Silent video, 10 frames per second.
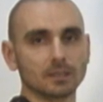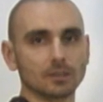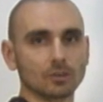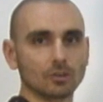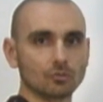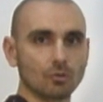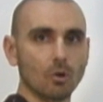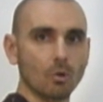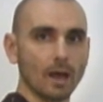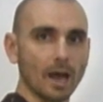can
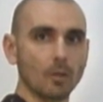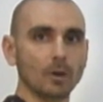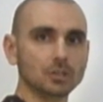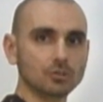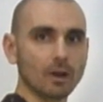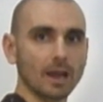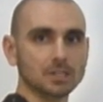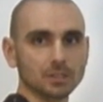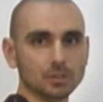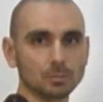control how much
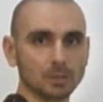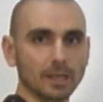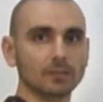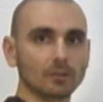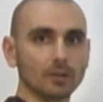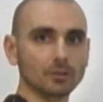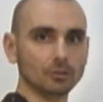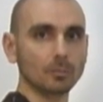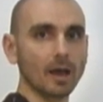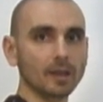traction you place on your
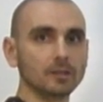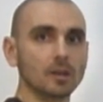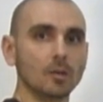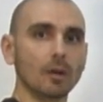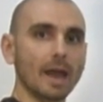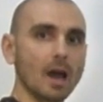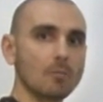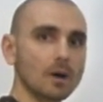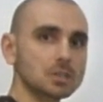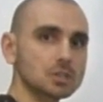spine by
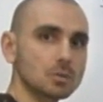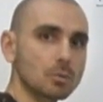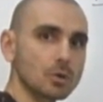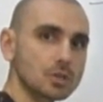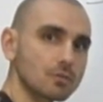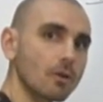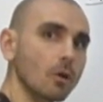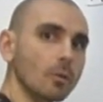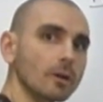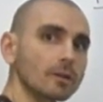how much you push
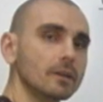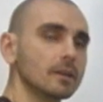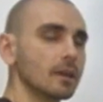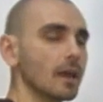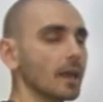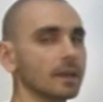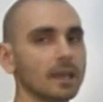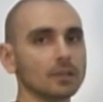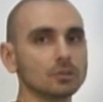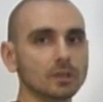forward. And
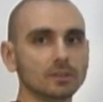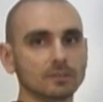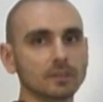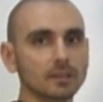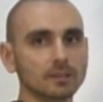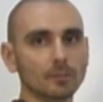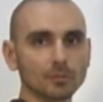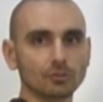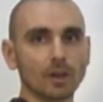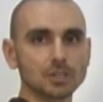again, you could see a
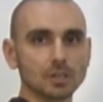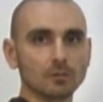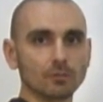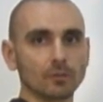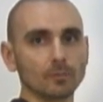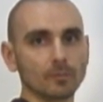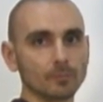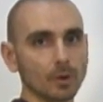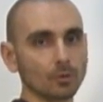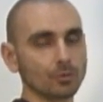demonstration of
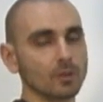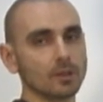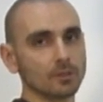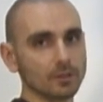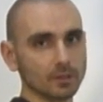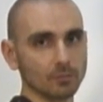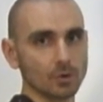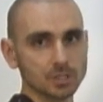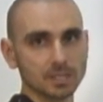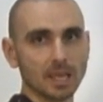both the
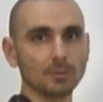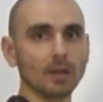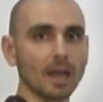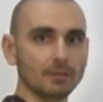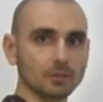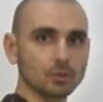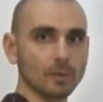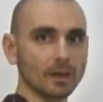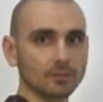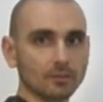inversion table and the
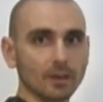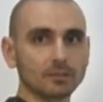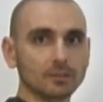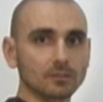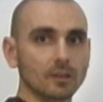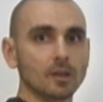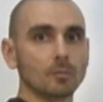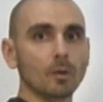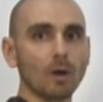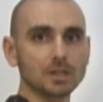Nubax devices
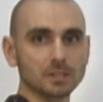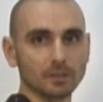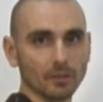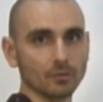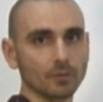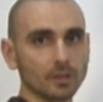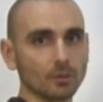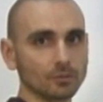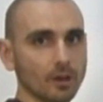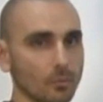by watching the other
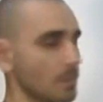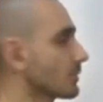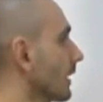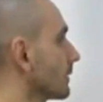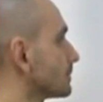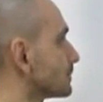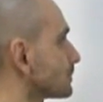videos on our website.